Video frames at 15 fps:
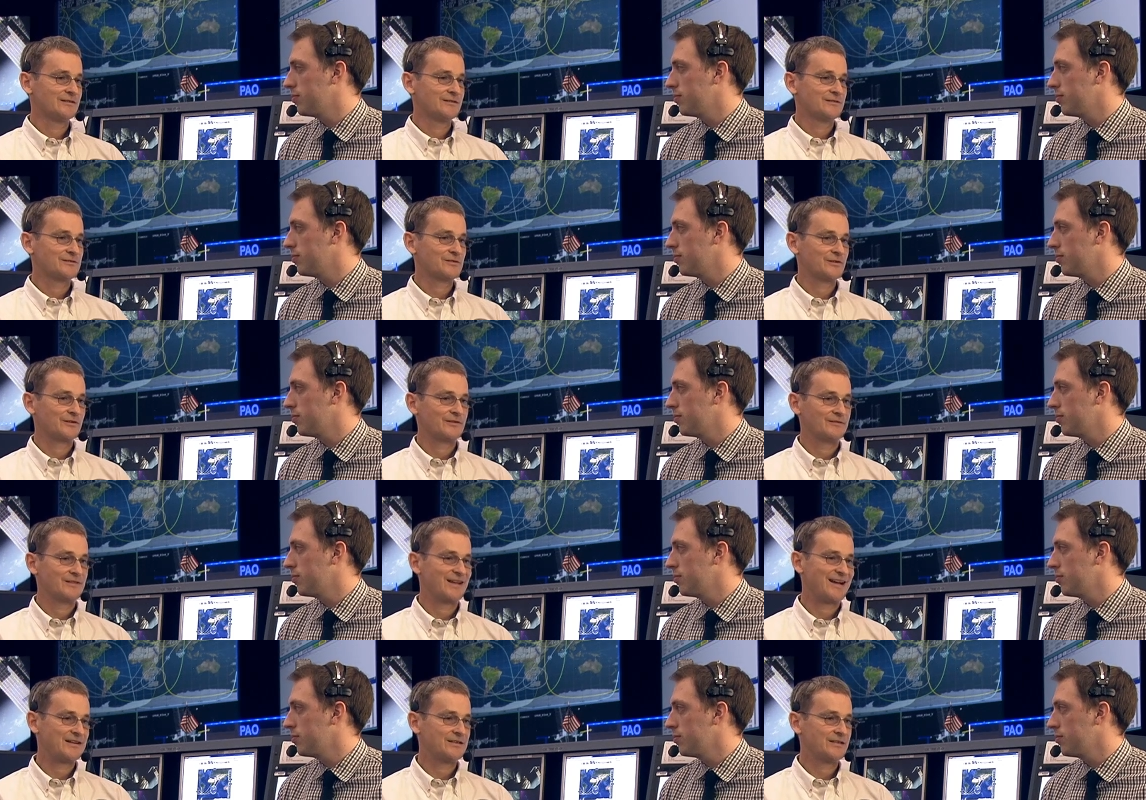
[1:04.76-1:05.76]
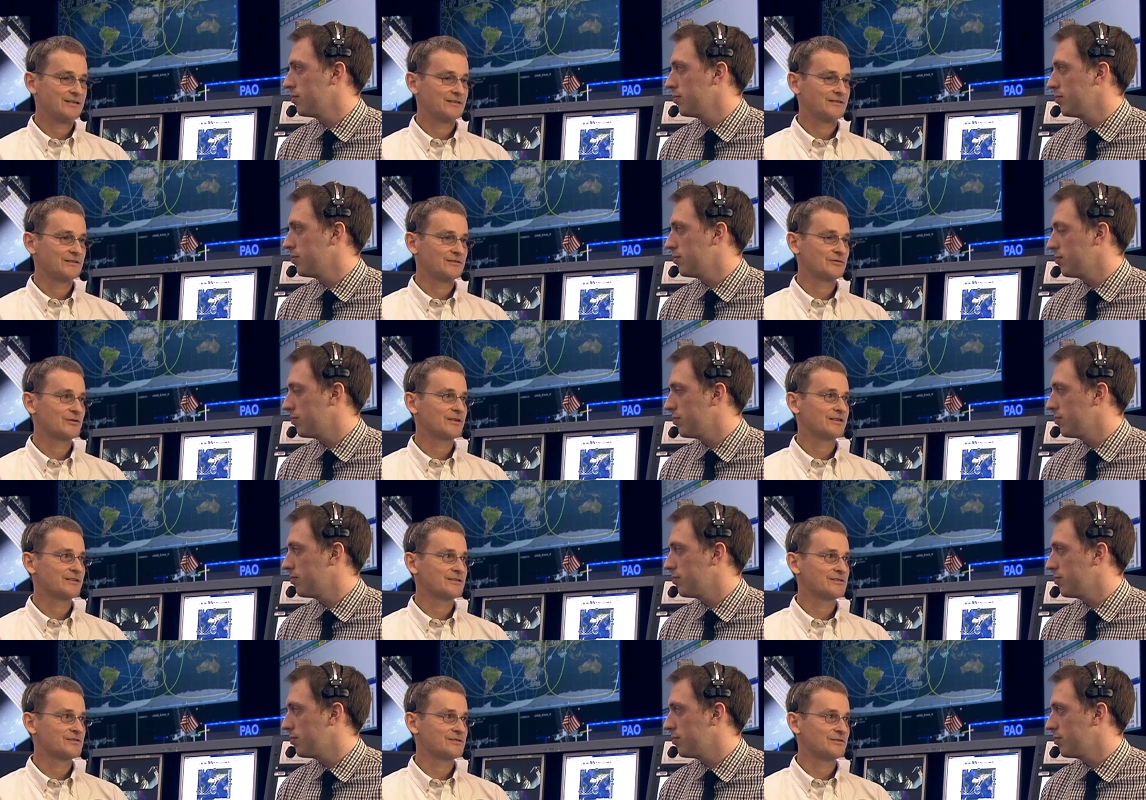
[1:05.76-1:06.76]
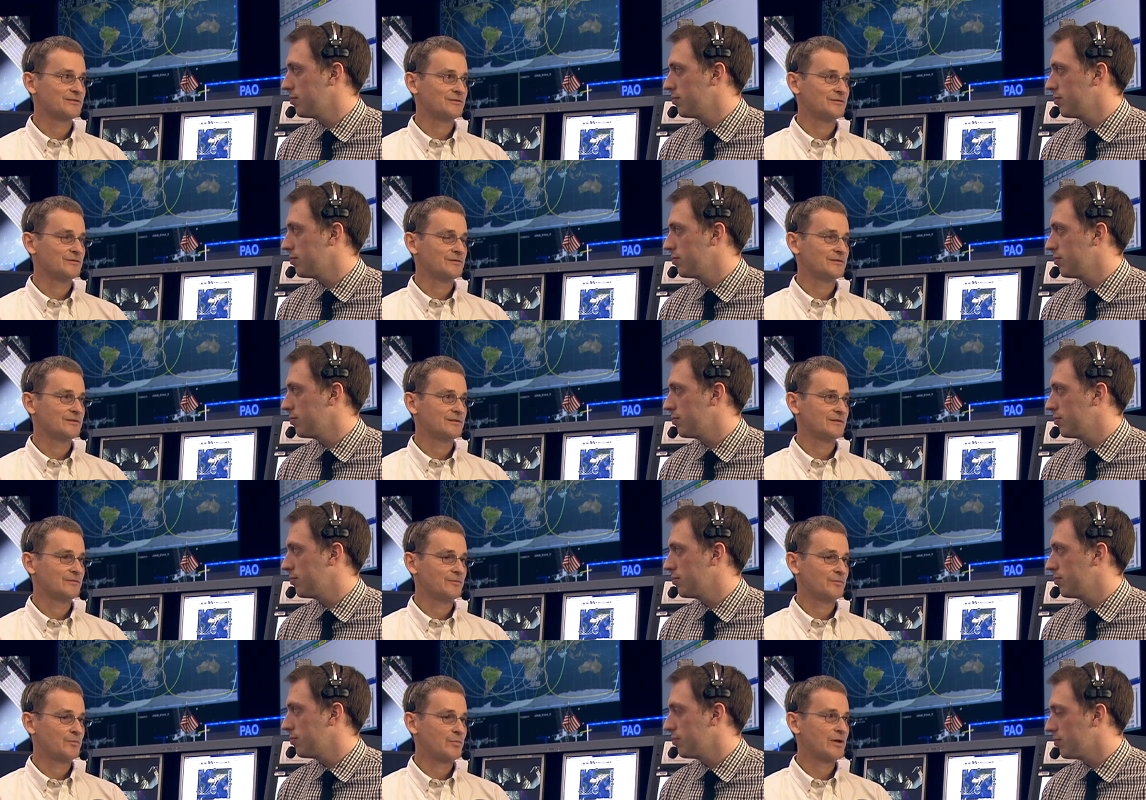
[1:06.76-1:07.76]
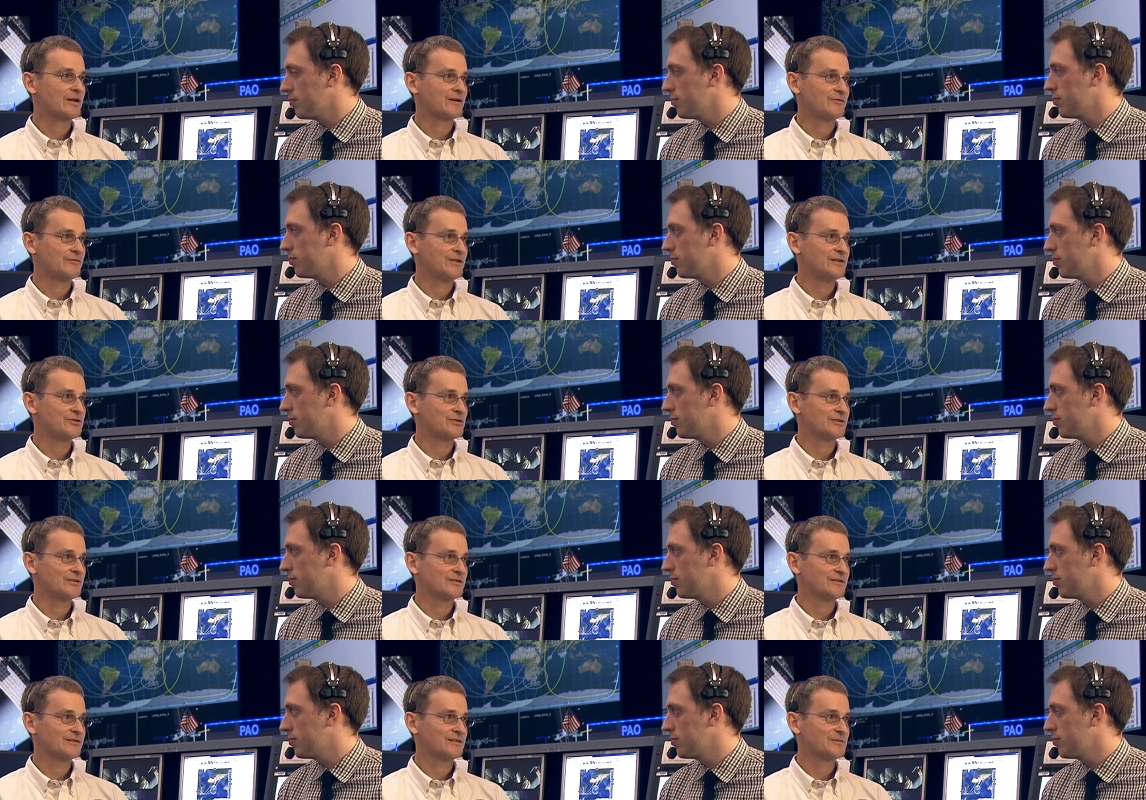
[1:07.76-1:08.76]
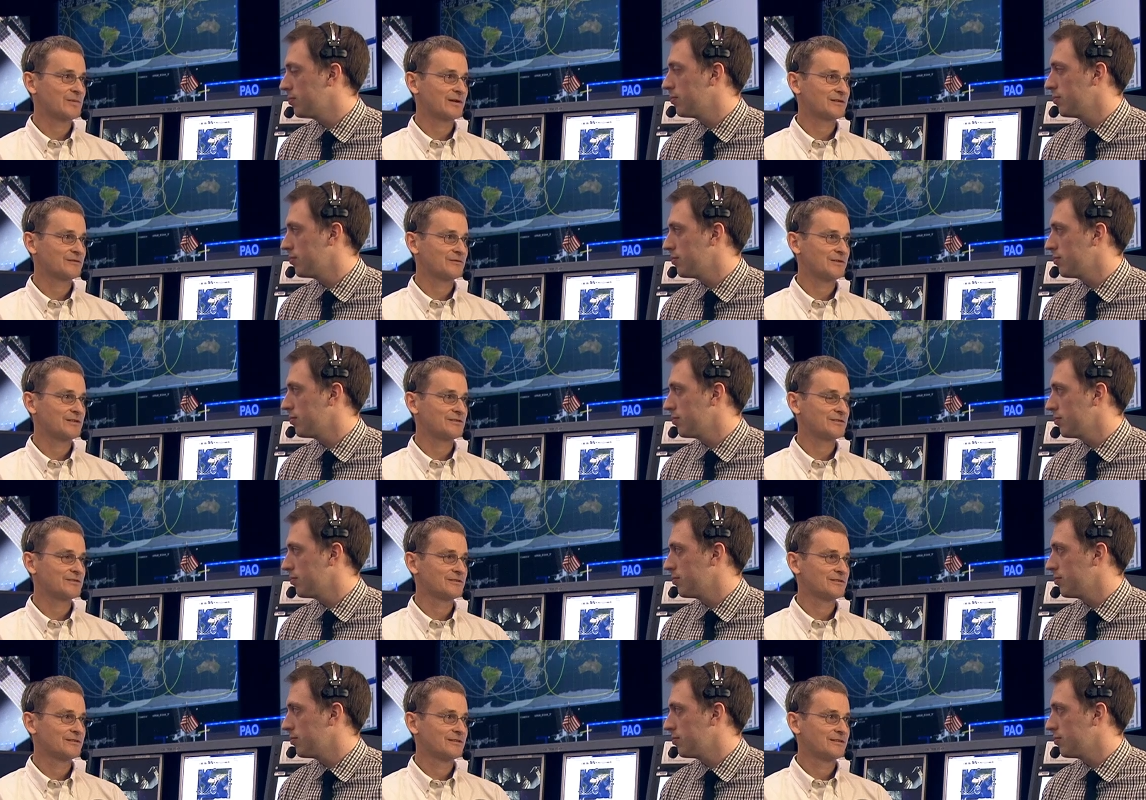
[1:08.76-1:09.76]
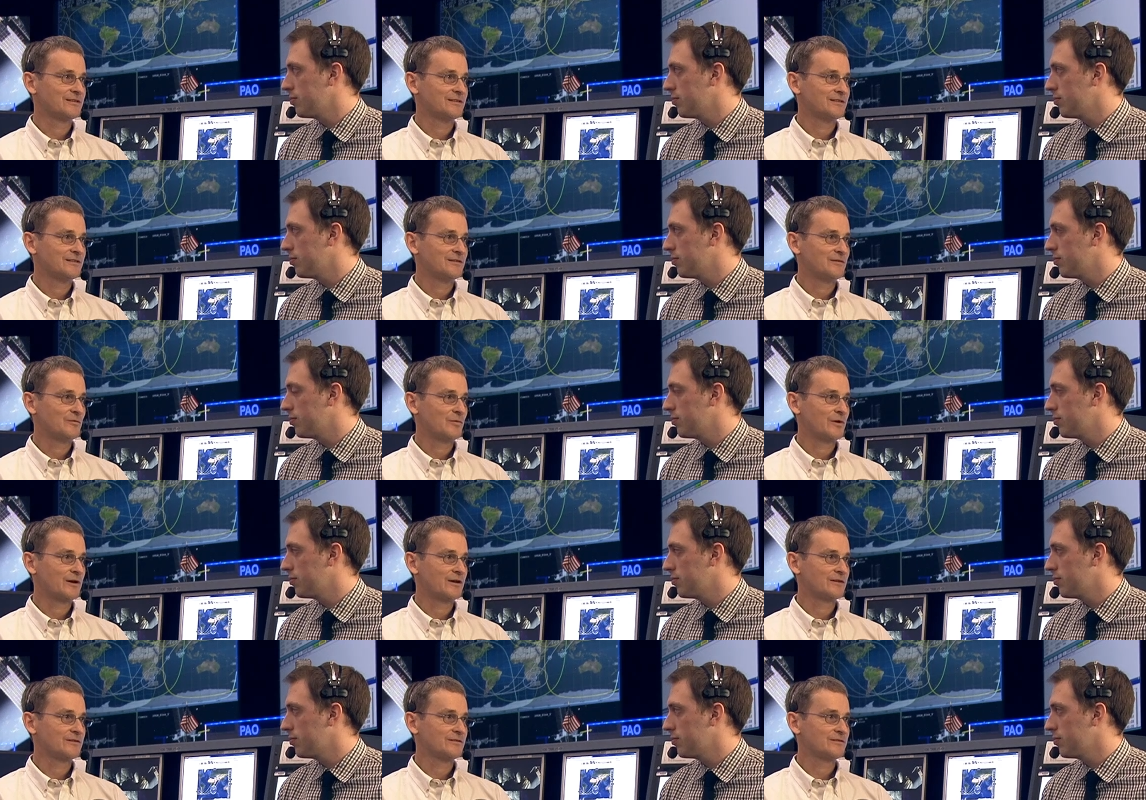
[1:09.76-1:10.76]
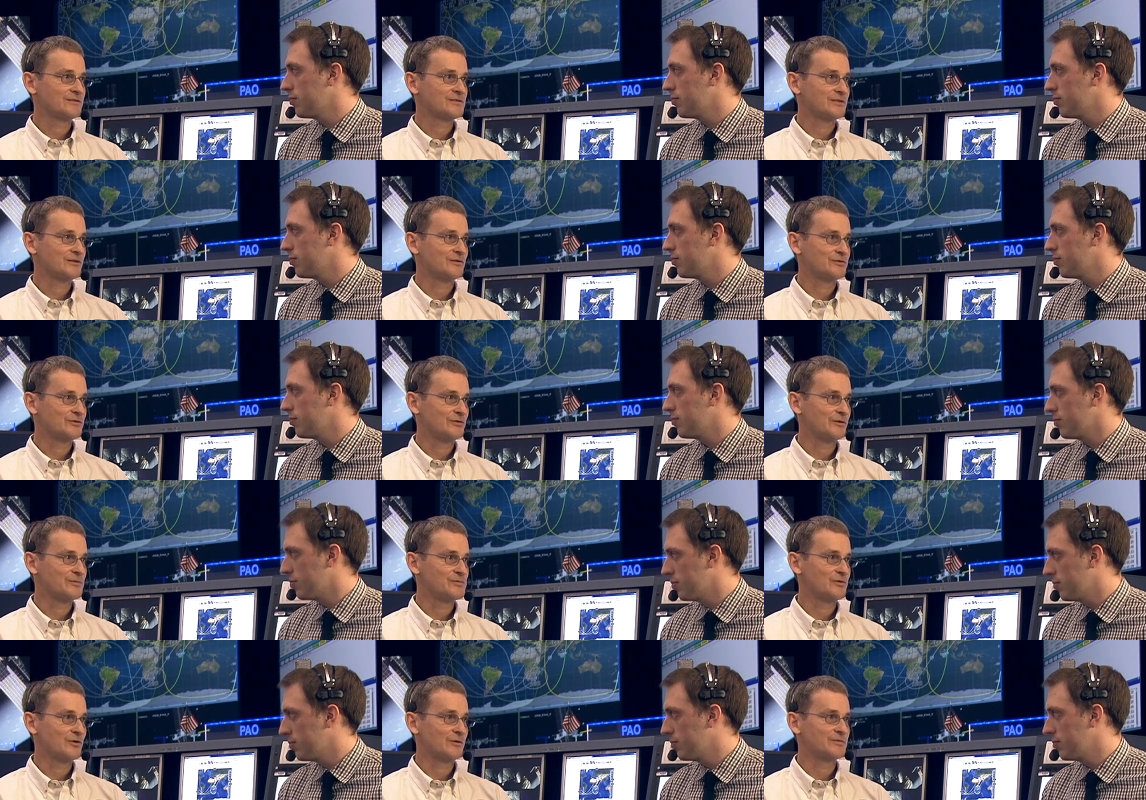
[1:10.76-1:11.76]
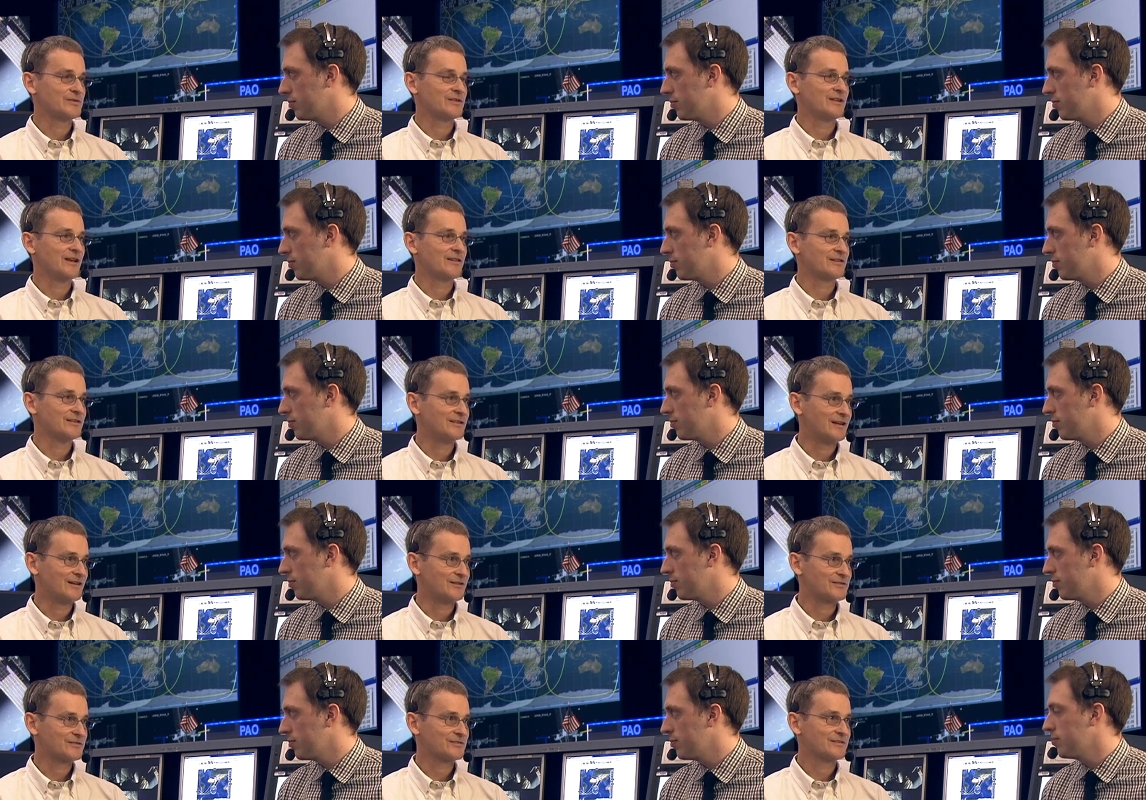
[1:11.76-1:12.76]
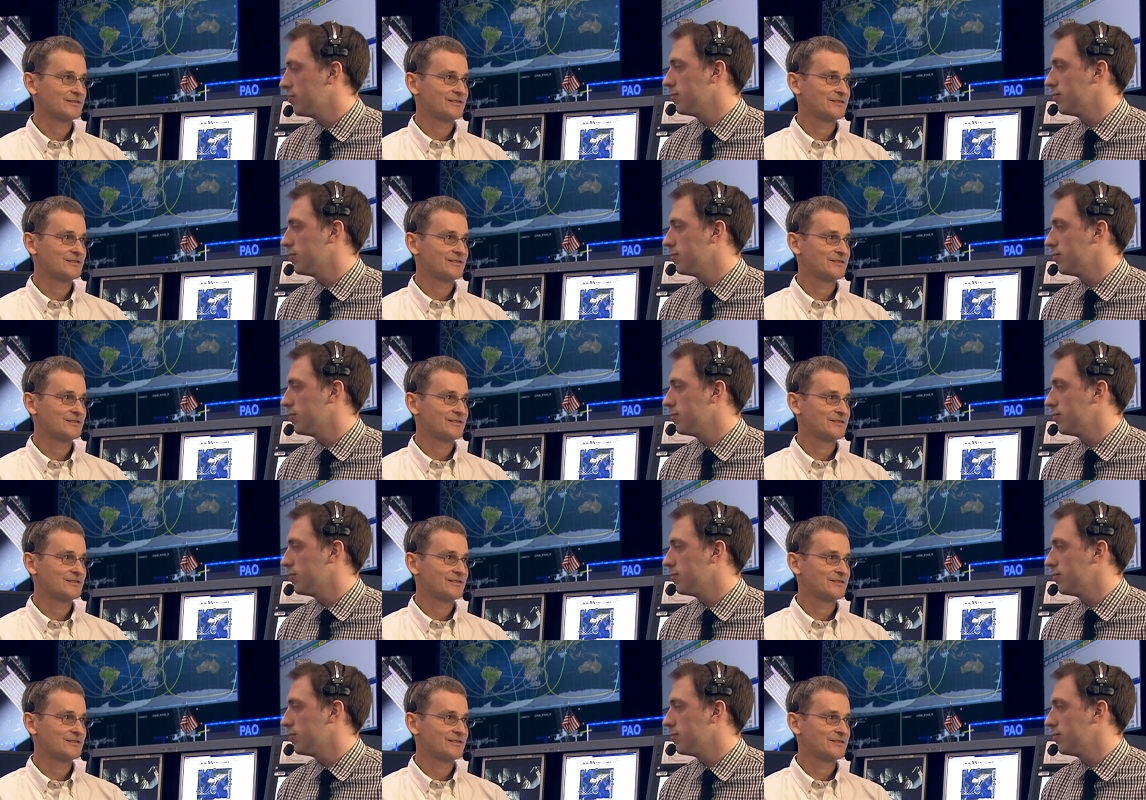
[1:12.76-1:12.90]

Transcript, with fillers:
Speaker 1: So the trick is to pick a spectral feature, where CO2 absorbs and nothing else.